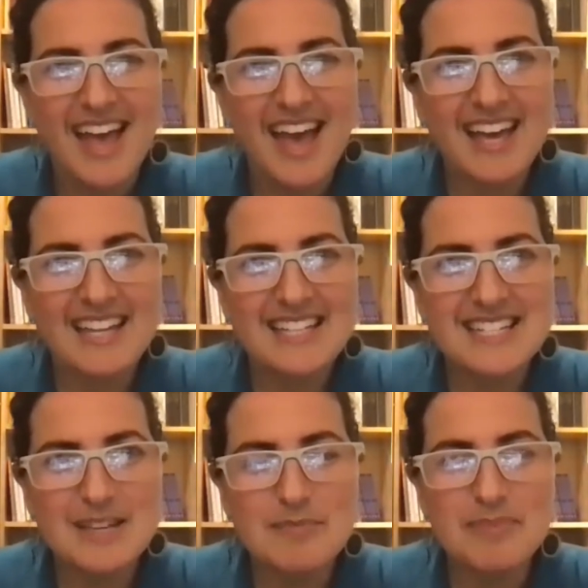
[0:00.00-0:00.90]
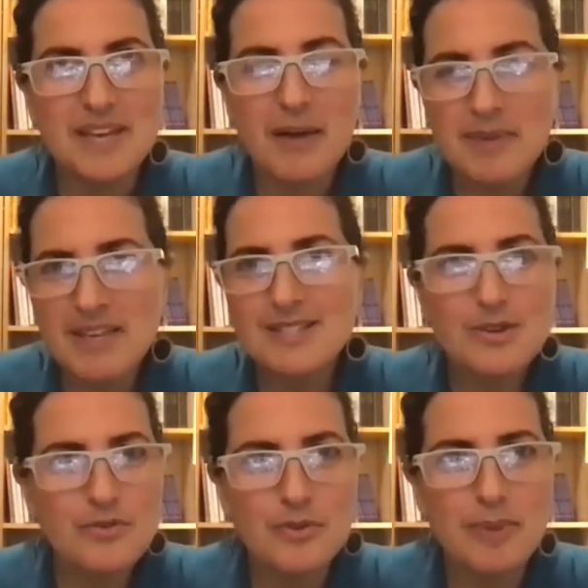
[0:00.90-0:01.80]
And becoming a
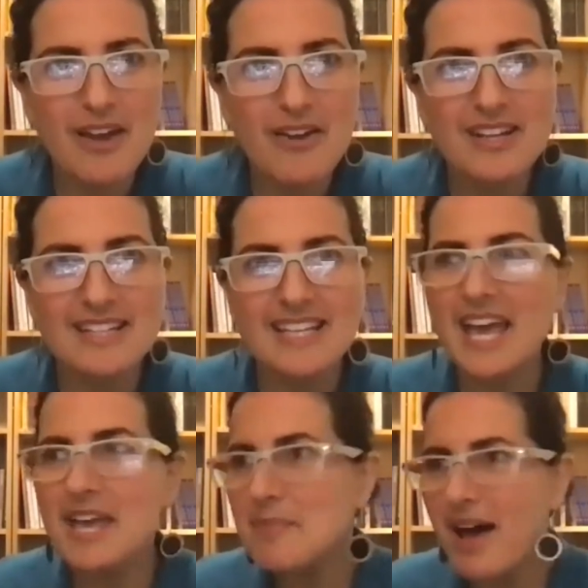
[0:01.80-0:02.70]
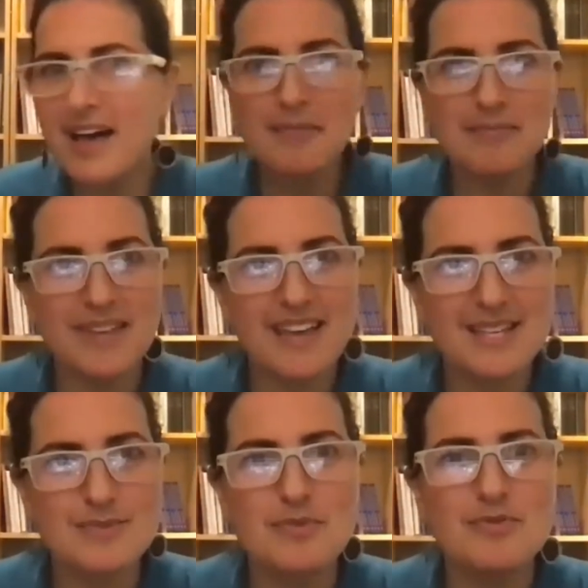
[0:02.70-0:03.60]
soulful parent came up
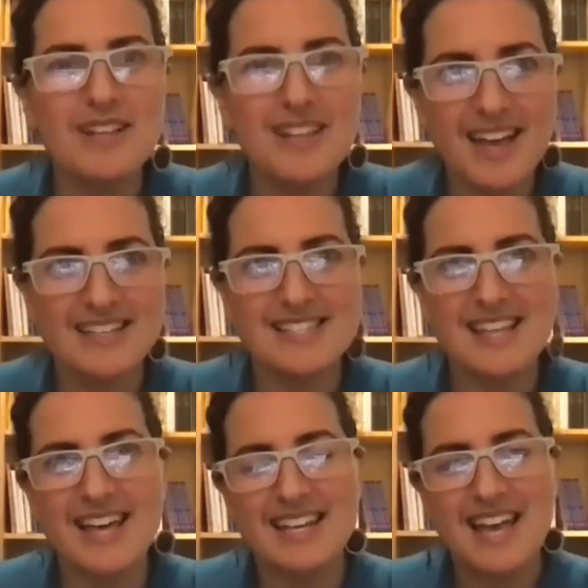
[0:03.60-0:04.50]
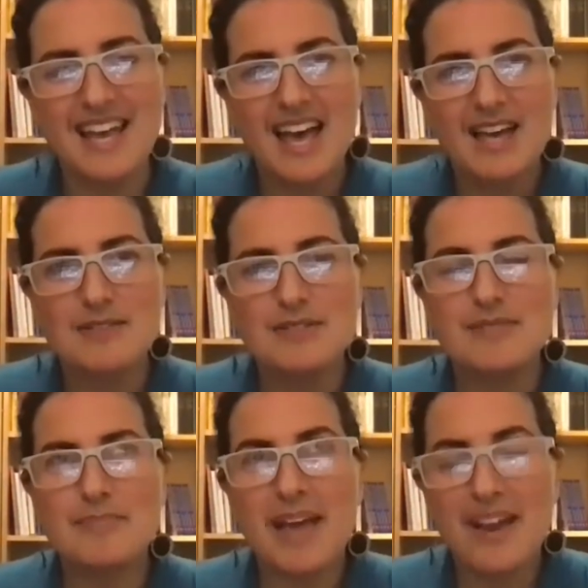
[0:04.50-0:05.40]
because we realized that
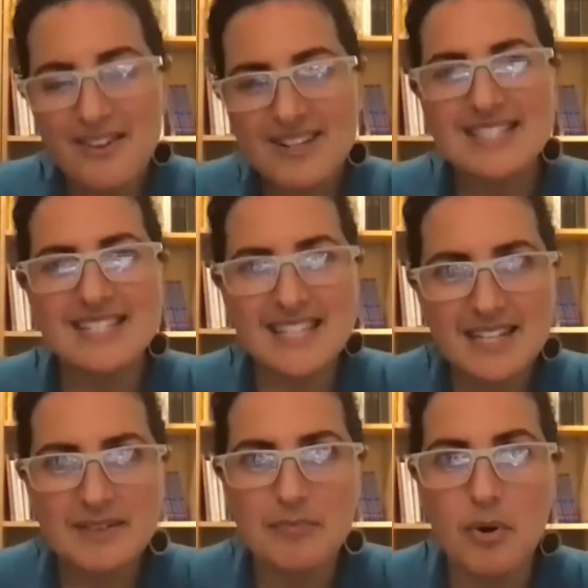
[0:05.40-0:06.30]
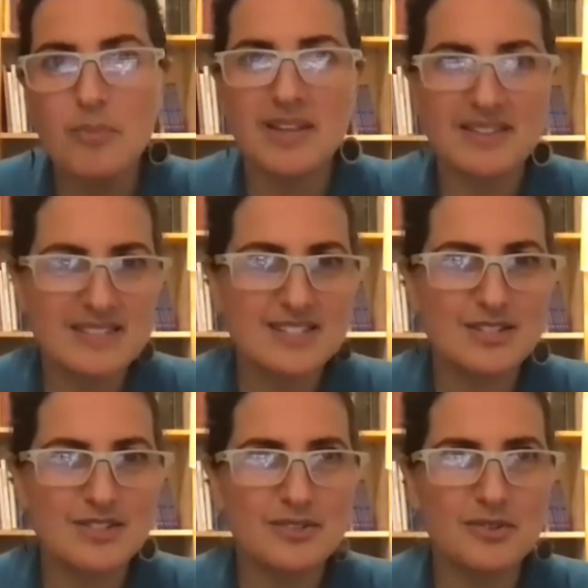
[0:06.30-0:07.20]
parents need moments
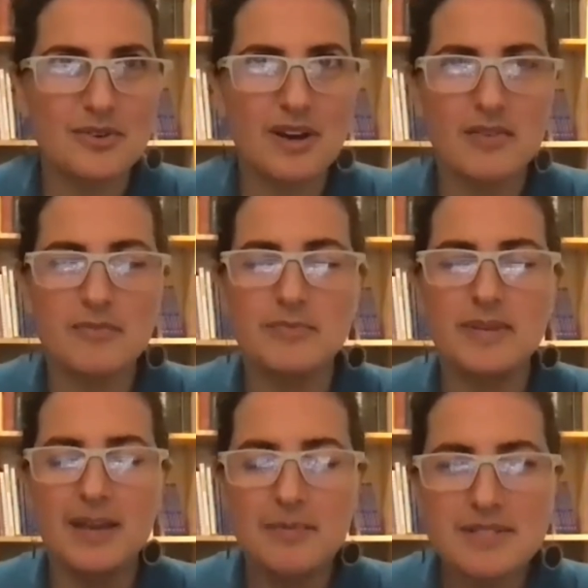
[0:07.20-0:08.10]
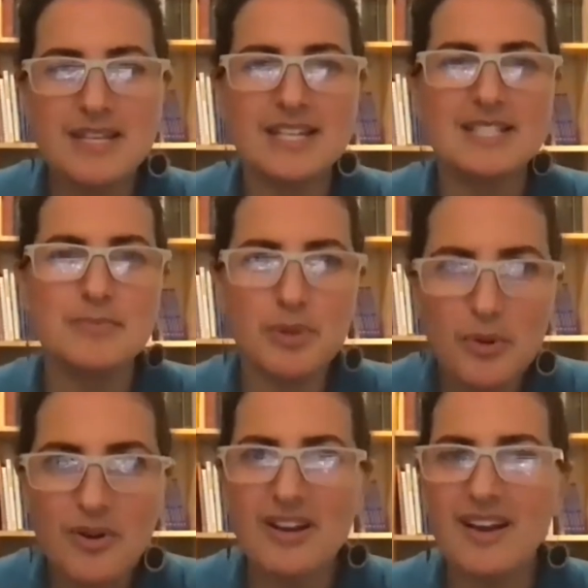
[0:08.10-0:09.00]
to be able to
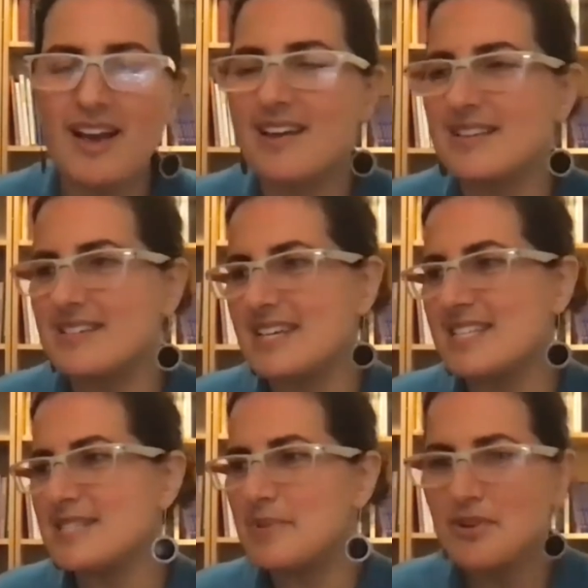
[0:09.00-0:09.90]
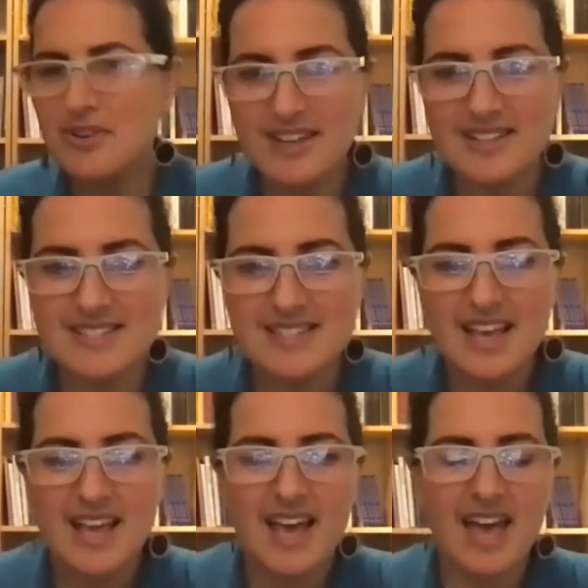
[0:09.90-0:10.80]
explore and experience
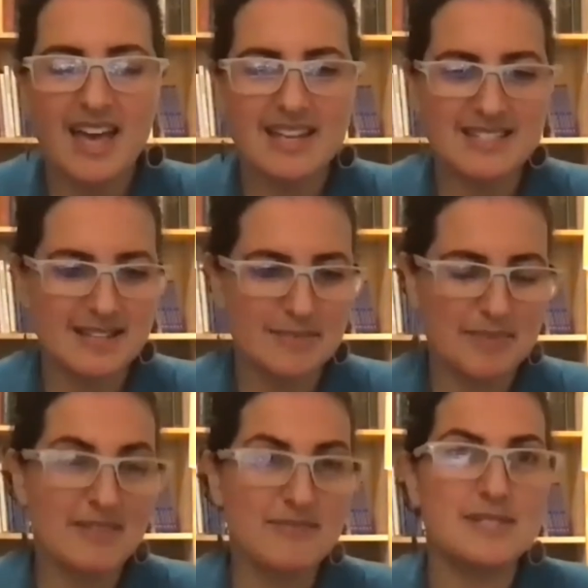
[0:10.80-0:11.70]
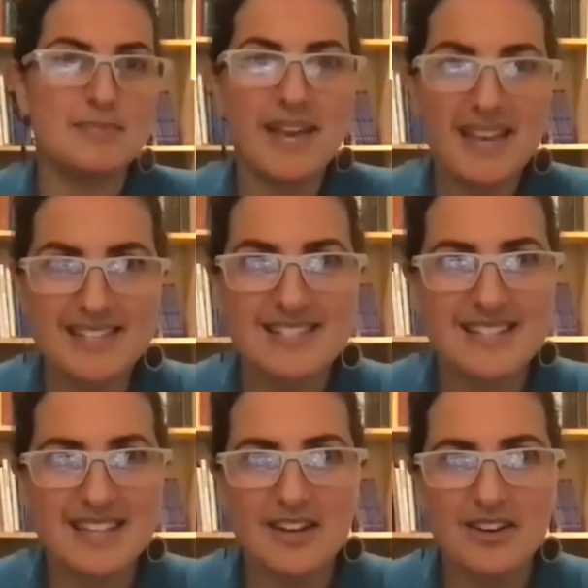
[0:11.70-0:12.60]
and give space
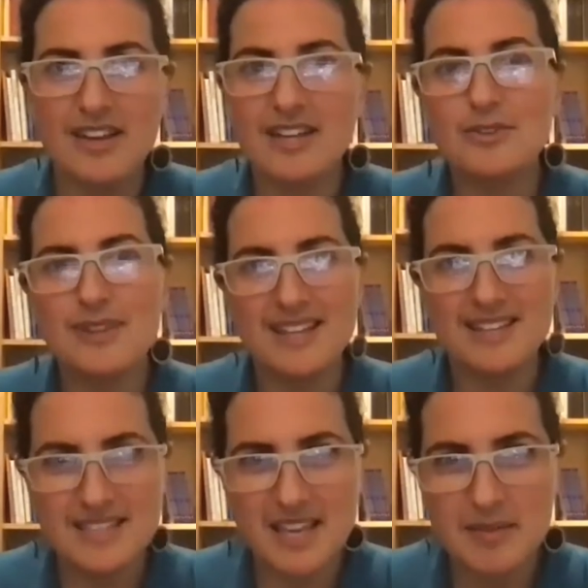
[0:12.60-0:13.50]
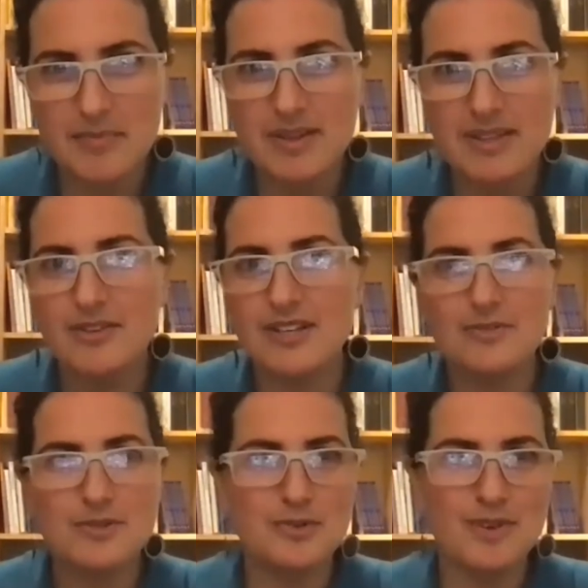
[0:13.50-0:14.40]
to their inner landscape and their
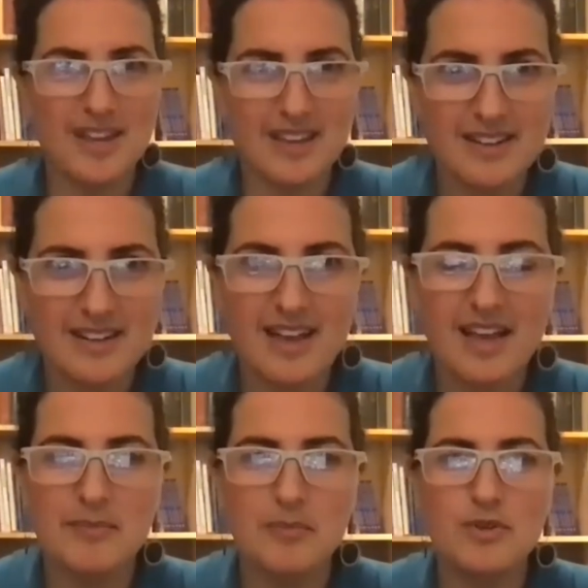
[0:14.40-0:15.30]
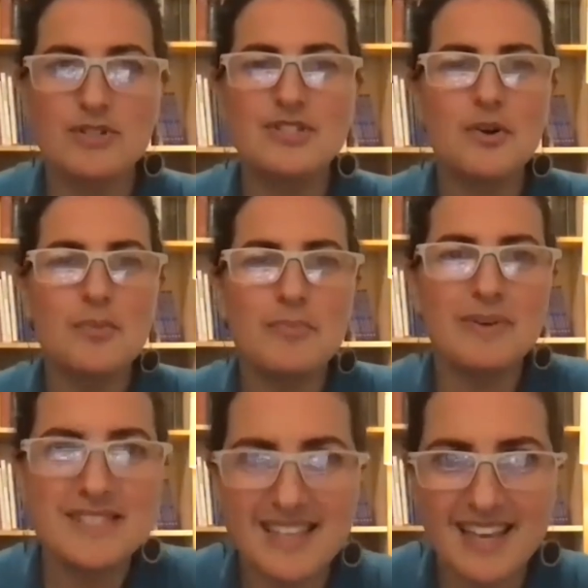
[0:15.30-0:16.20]
inner terrain. We're so
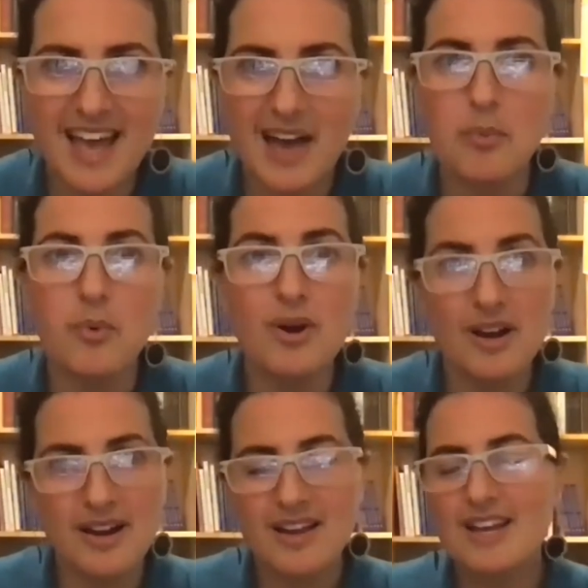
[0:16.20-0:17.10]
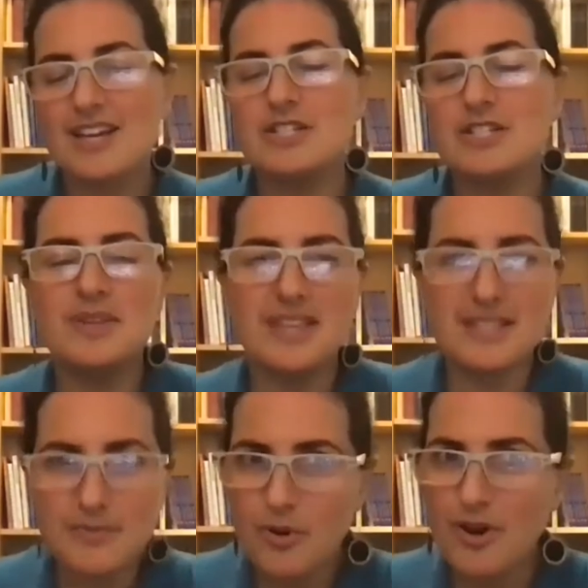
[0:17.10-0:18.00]
busy at work doing
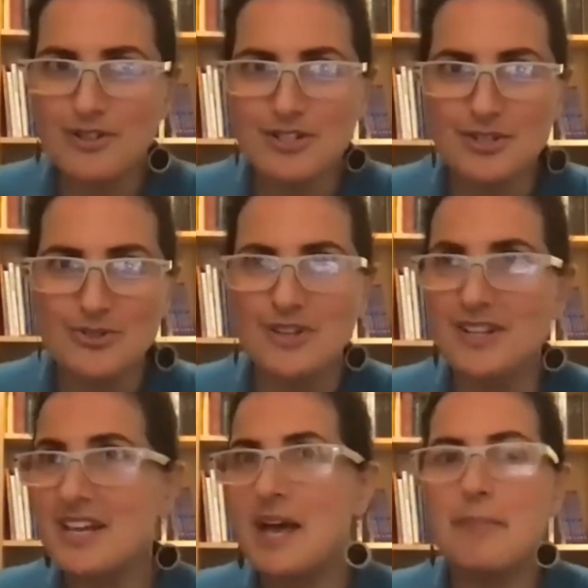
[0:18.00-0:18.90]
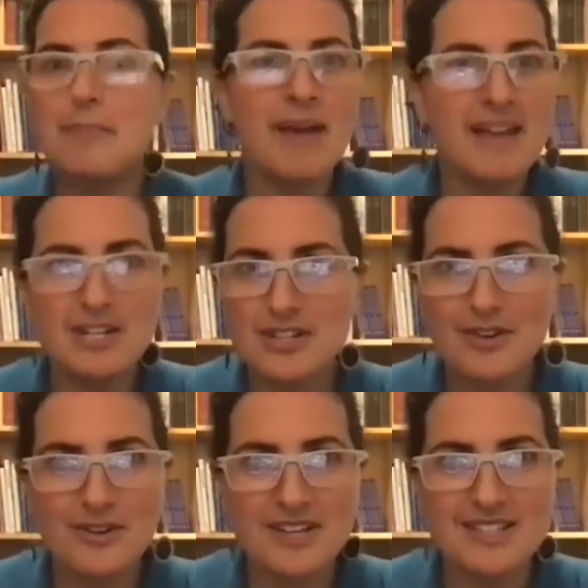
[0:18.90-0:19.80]
things for our children, managing
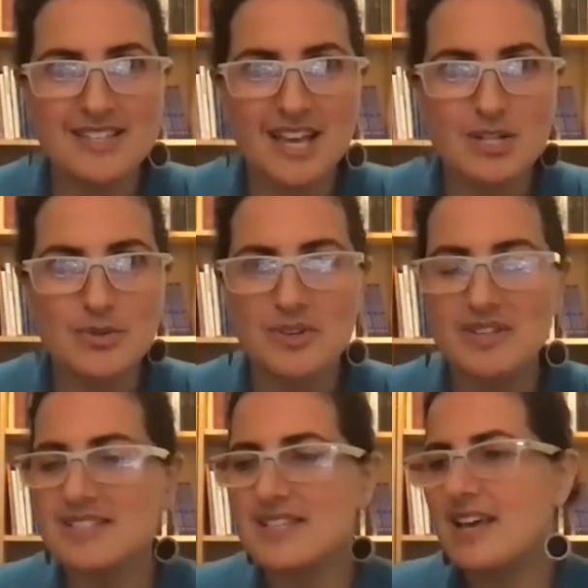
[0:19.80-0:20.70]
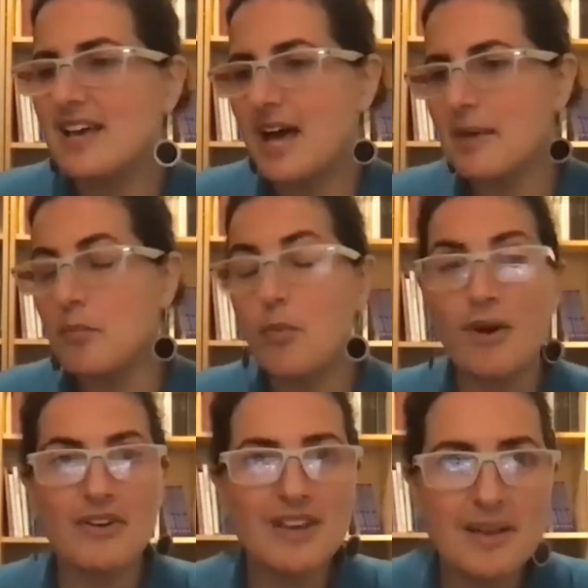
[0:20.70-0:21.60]
our kids' schedules,
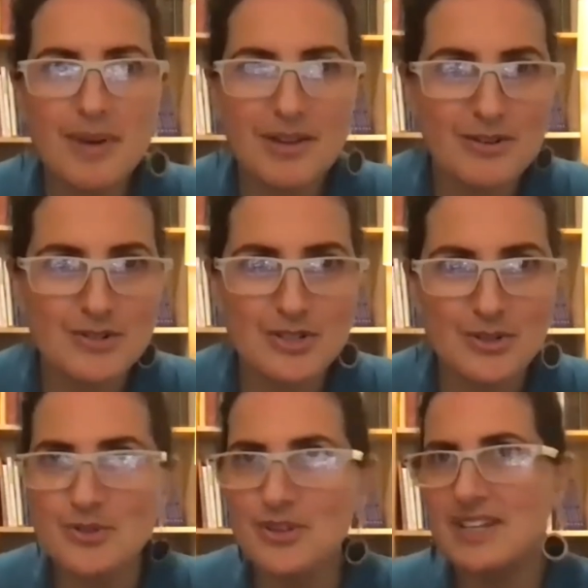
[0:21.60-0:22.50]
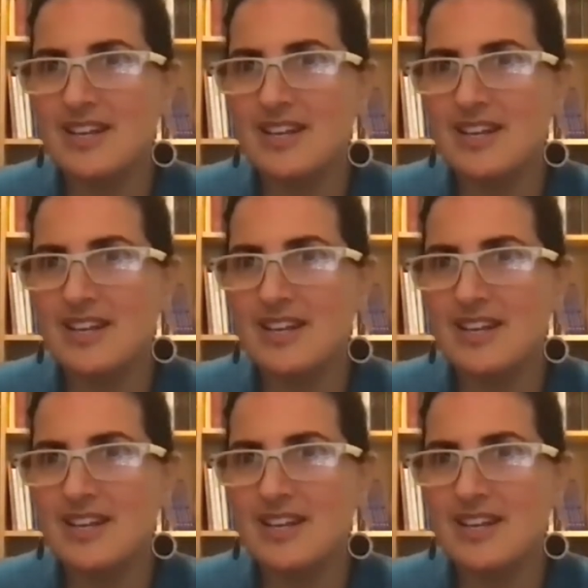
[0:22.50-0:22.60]
worrying about our children,